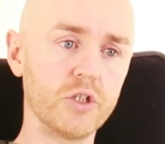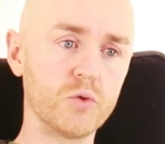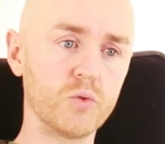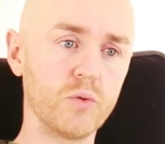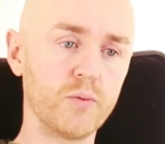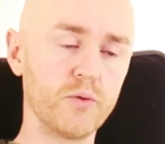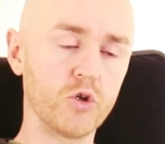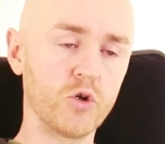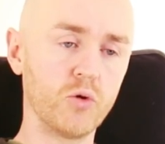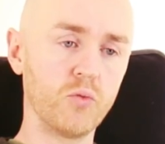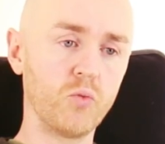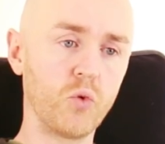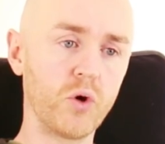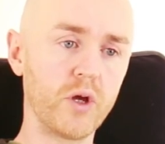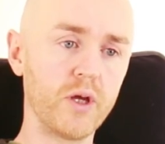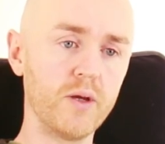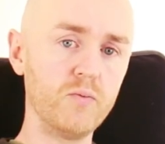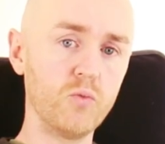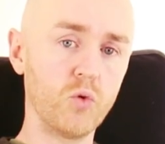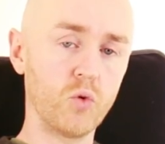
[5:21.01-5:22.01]
is we become
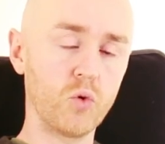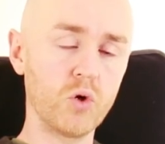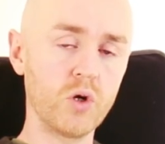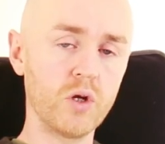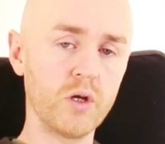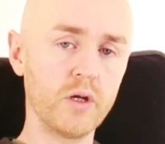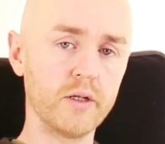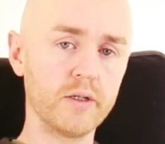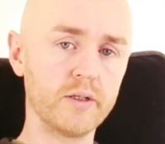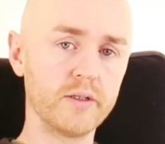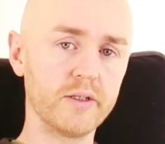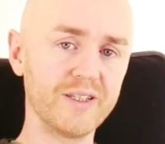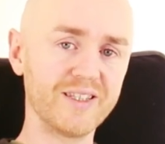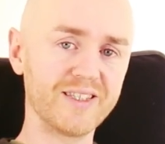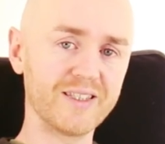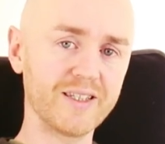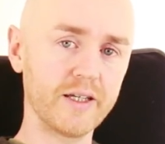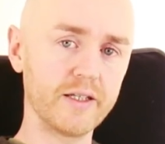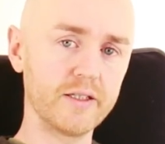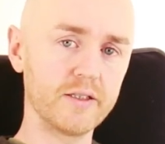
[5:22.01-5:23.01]
way more
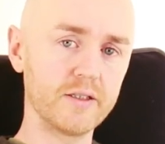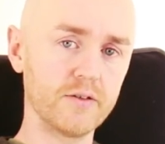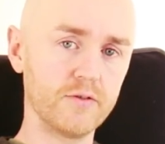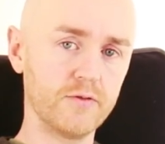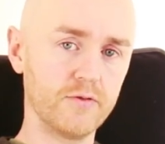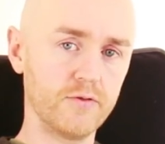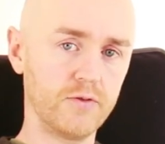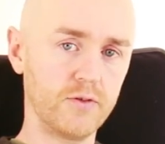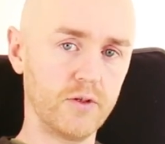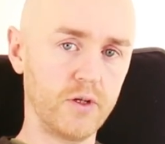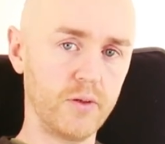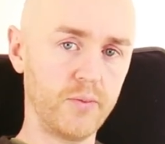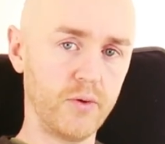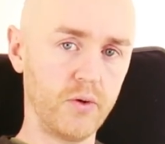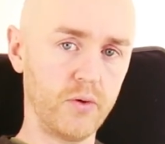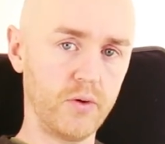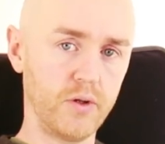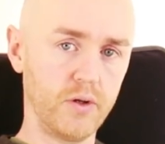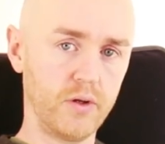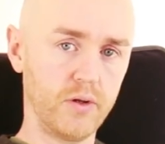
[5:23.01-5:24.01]
decisive
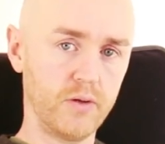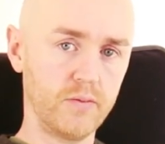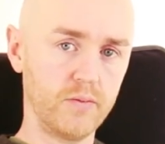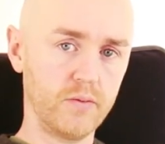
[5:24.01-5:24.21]
about it.